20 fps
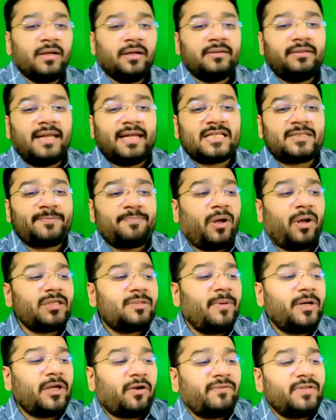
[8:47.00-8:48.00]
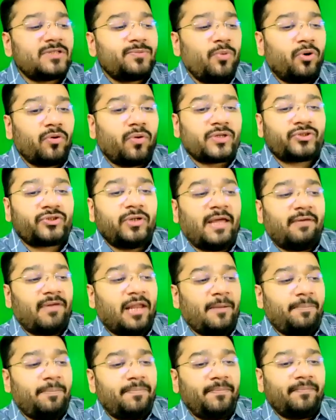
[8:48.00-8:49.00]
The responsibility of this board was to
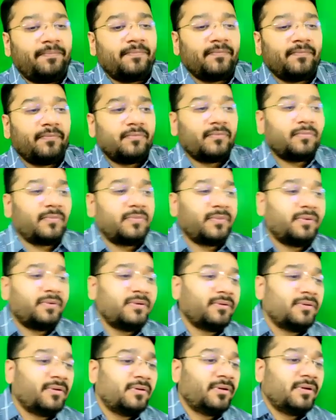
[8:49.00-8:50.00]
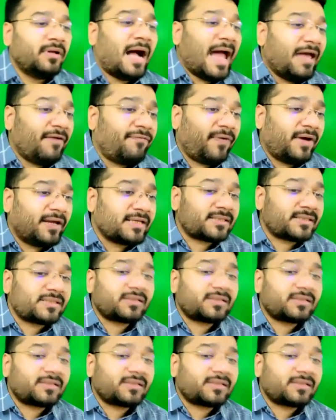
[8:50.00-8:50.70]
develop IFRS.